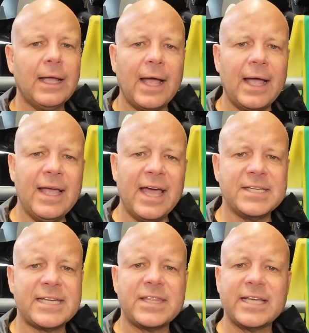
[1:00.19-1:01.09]
And
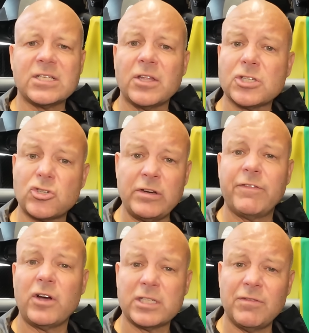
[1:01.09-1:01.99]
said things like the Street
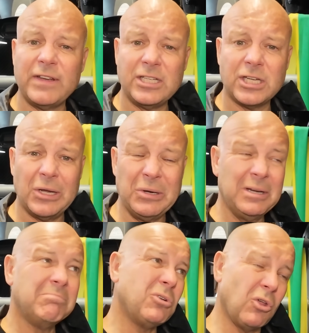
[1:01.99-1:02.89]
Fighter V2.
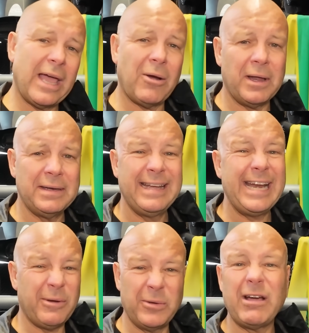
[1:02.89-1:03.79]
Not that one.
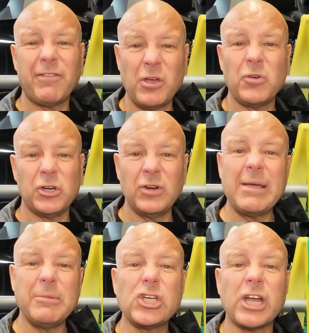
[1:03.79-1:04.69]
Anyway, without further ado,
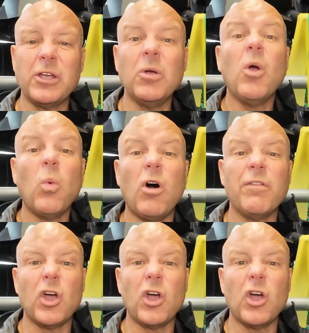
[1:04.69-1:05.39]
let me show you what I've